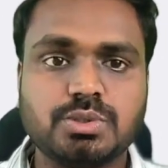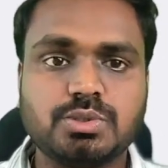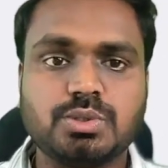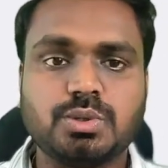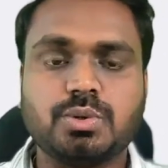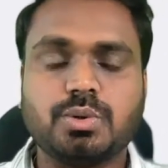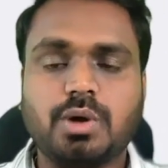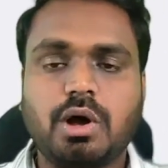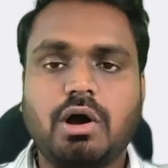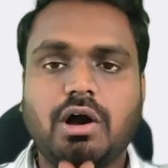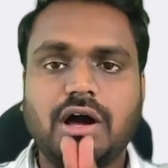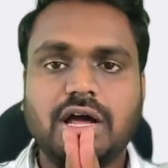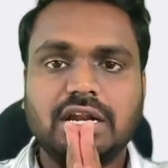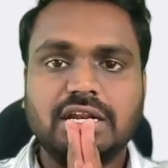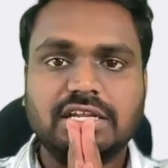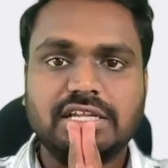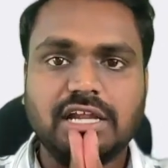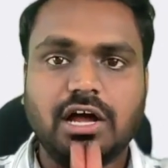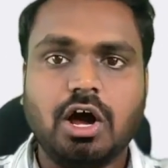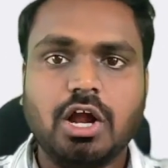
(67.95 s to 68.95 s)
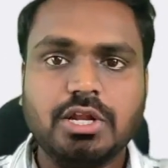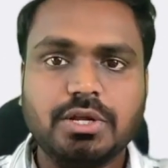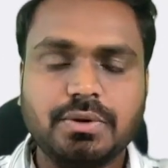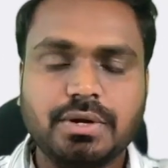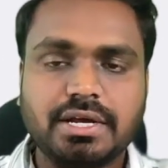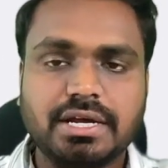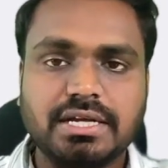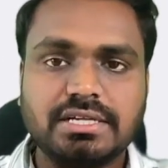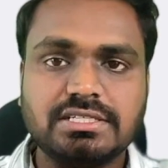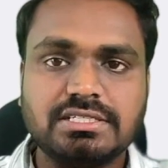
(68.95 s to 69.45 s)
So all
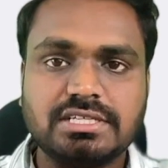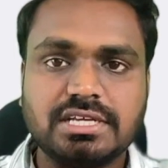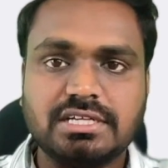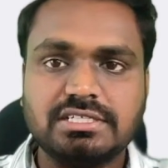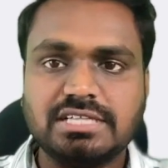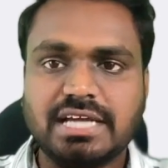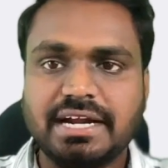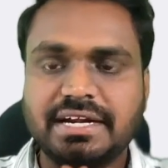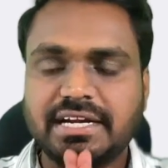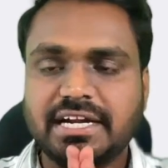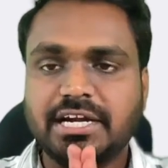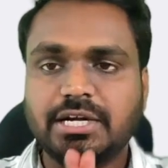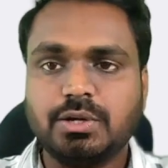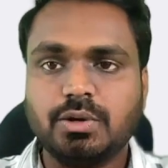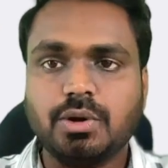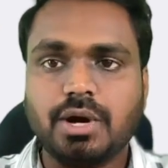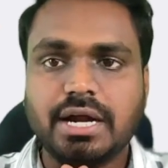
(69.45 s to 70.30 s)
your concerns I try to